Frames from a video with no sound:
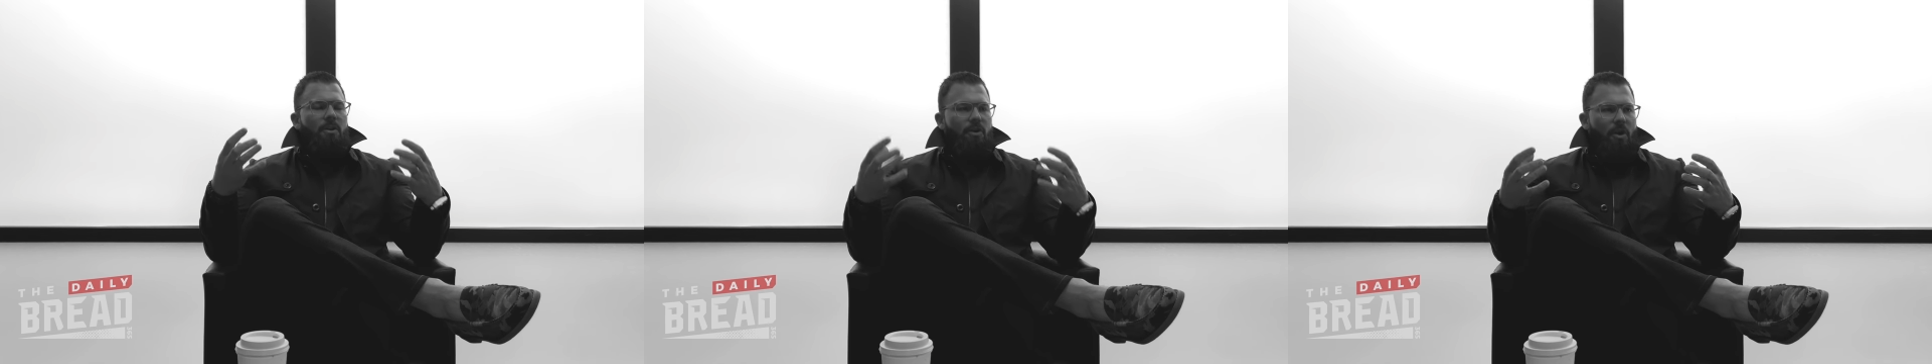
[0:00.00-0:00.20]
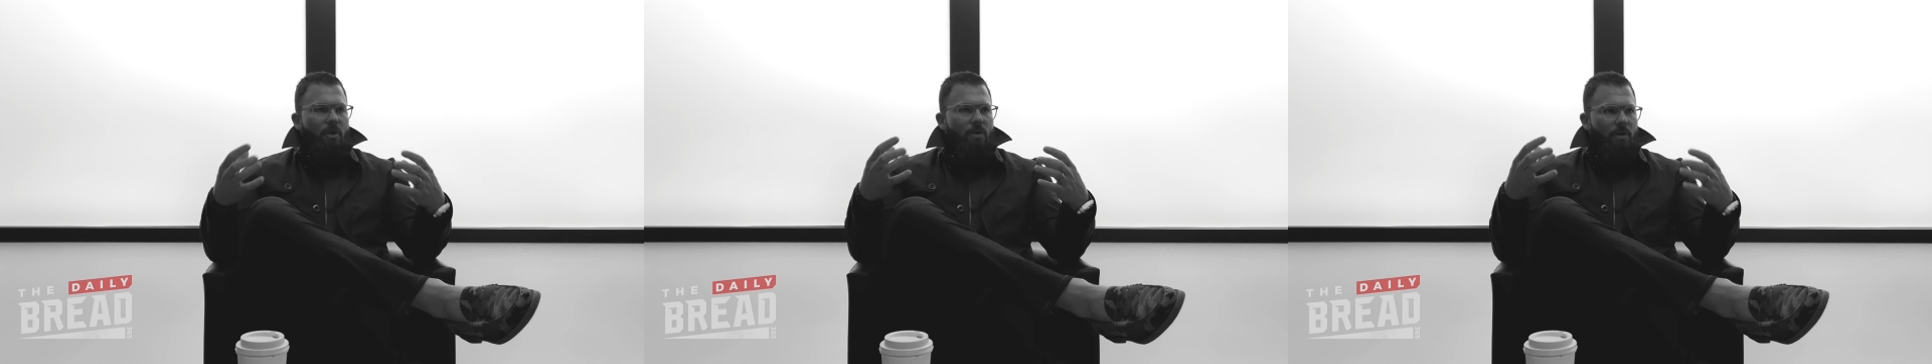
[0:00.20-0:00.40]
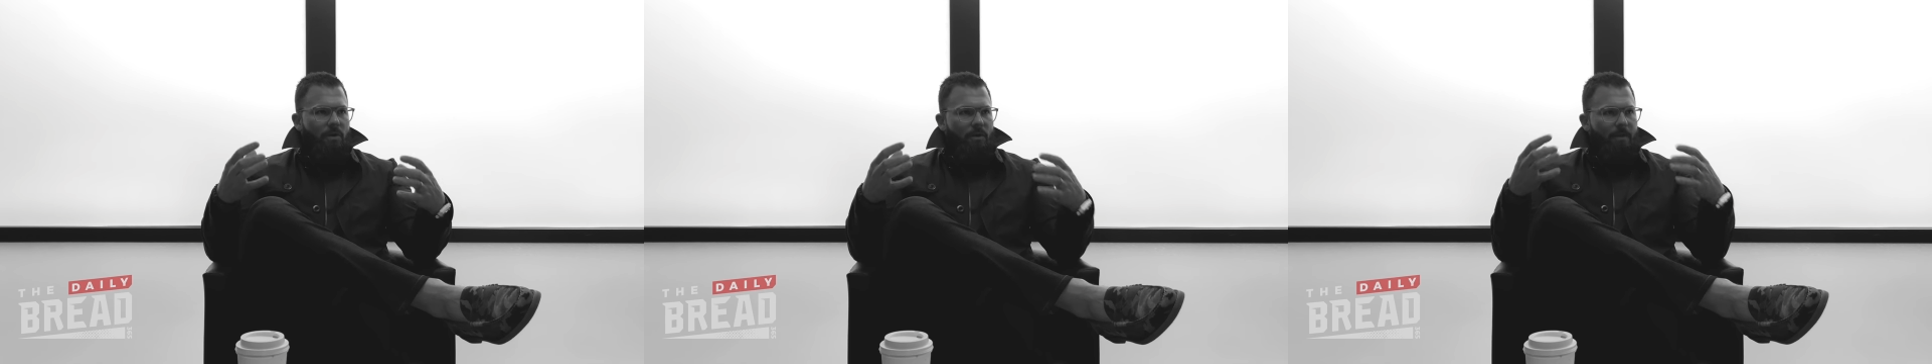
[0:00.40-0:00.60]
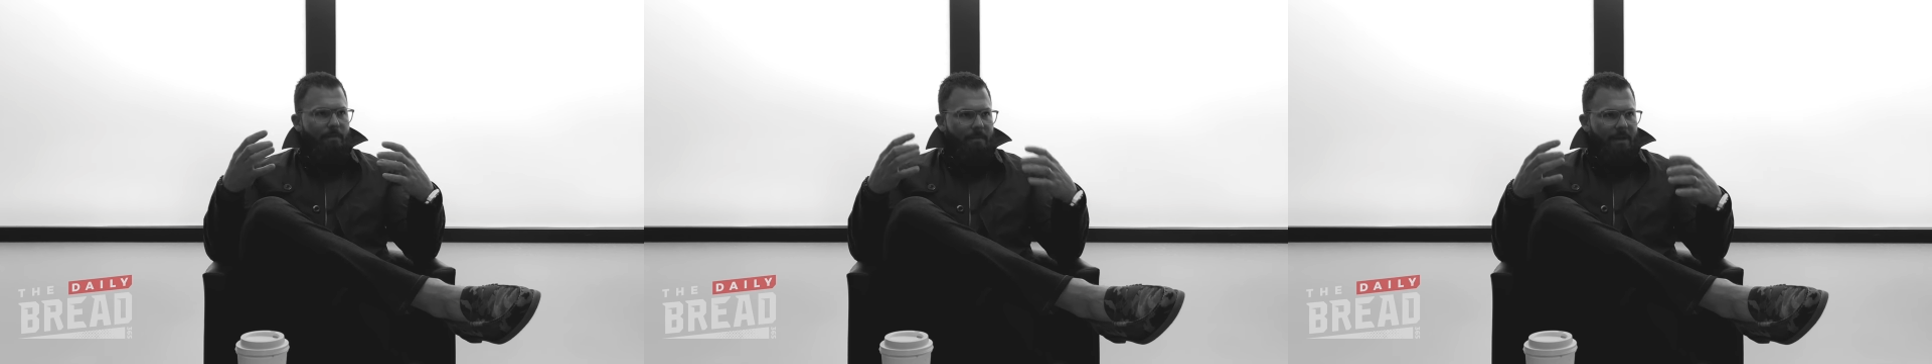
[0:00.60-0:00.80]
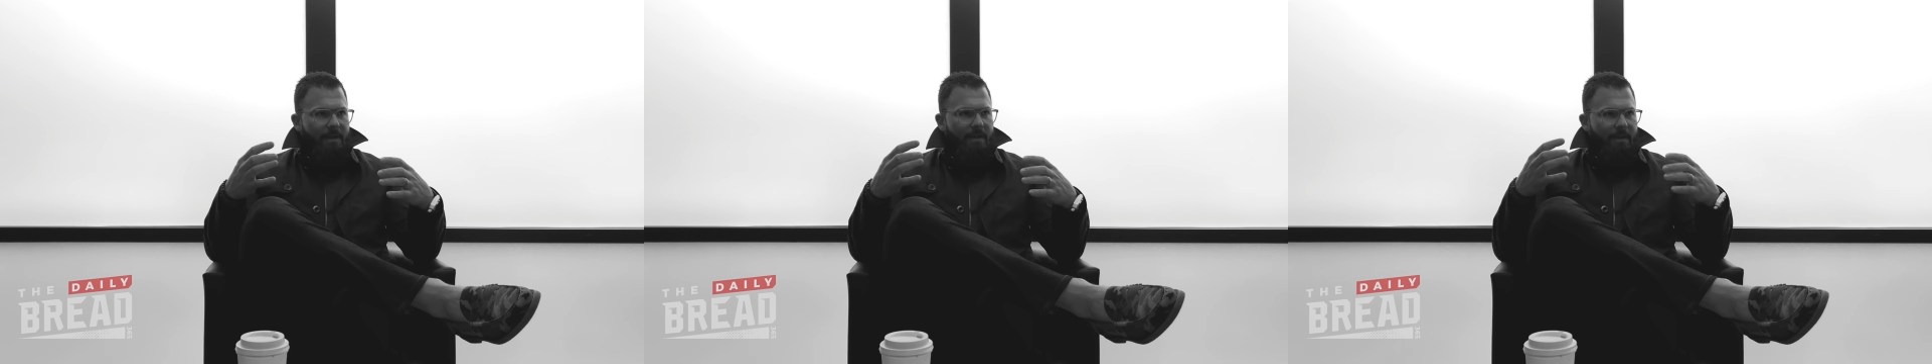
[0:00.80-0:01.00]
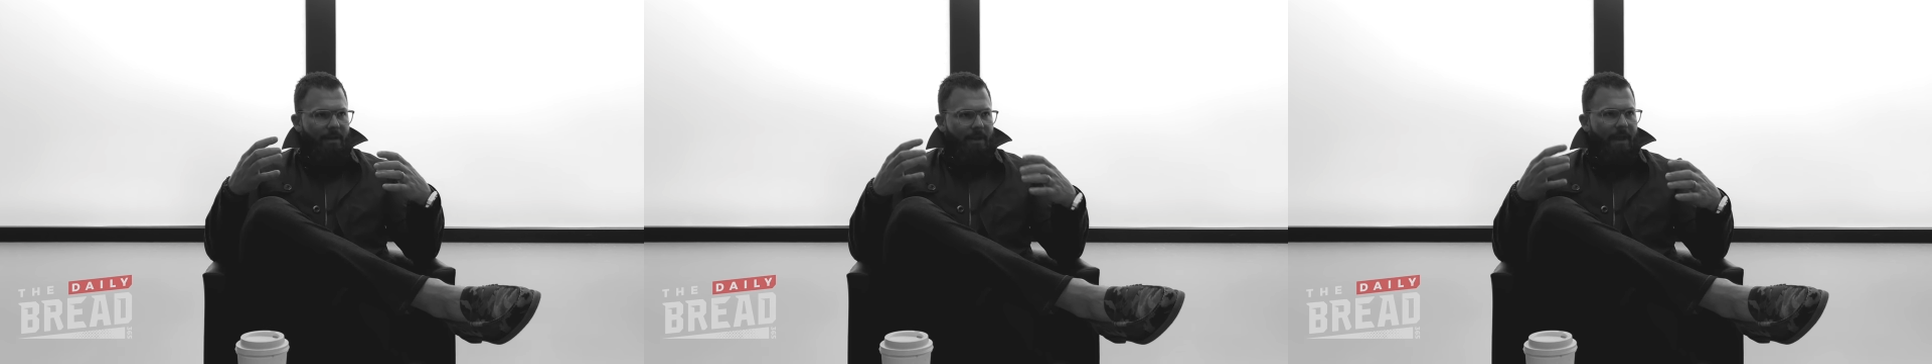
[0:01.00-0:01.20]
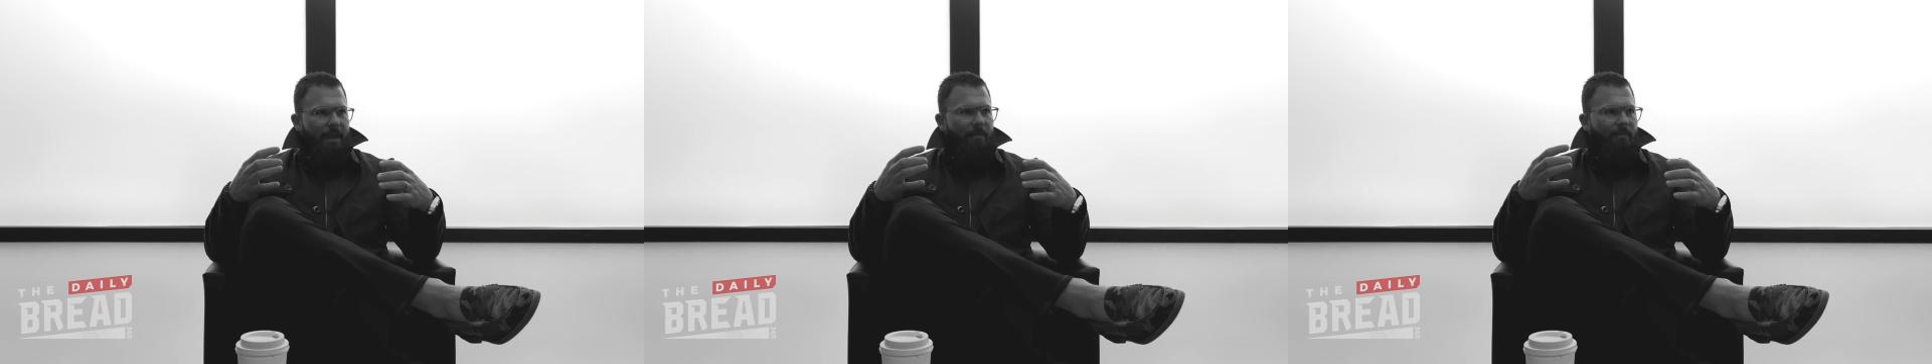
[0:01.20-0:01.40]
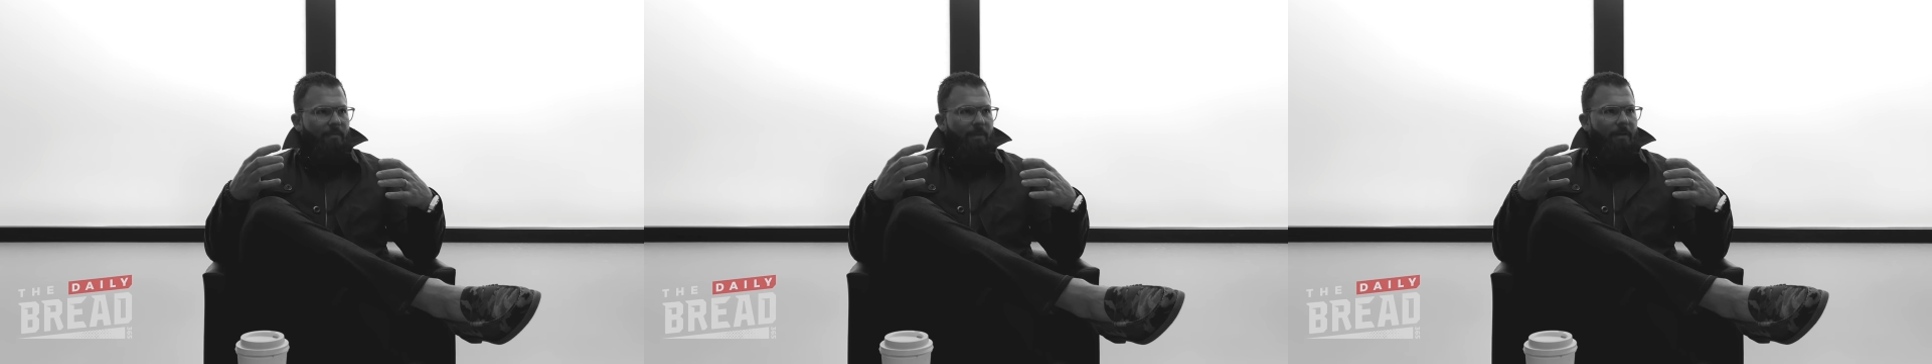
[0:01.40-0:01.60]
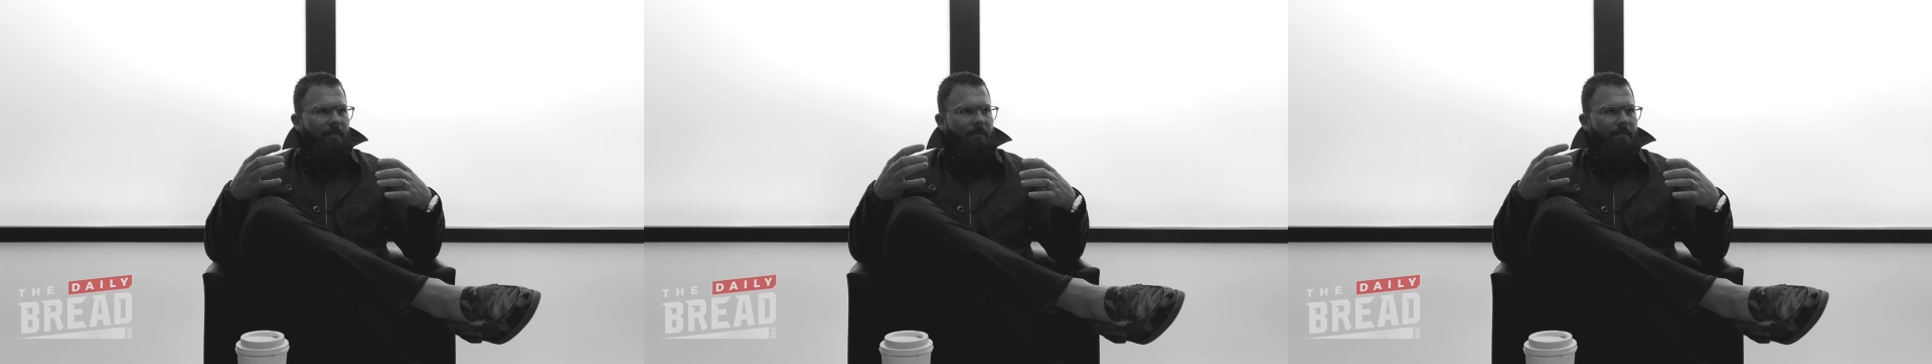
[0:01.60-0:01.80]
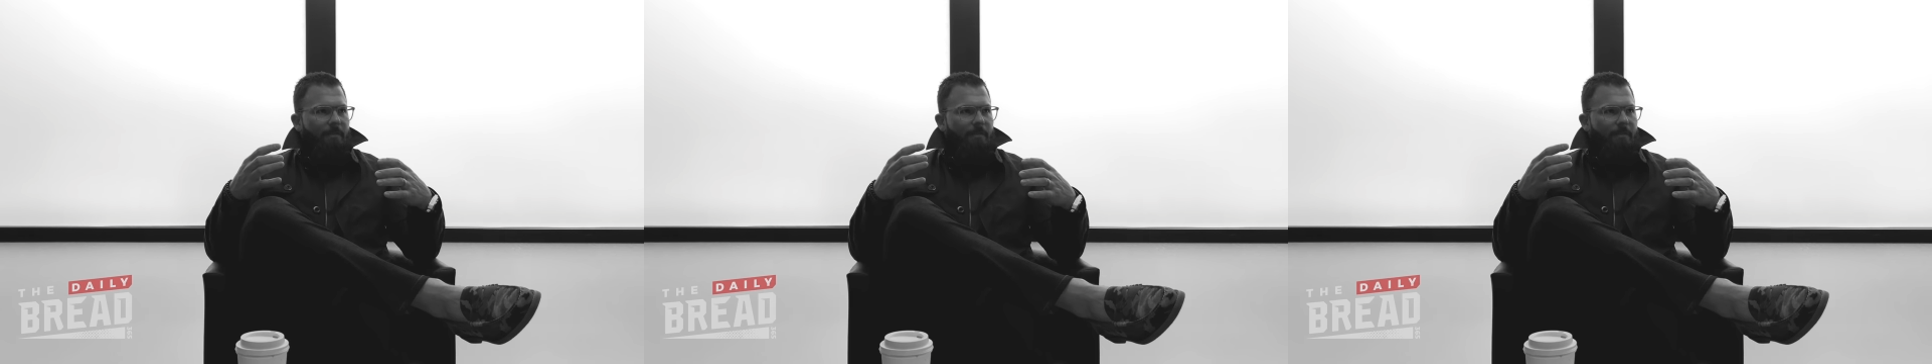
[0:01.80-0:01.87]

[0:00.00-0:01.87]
No Hook Media came from.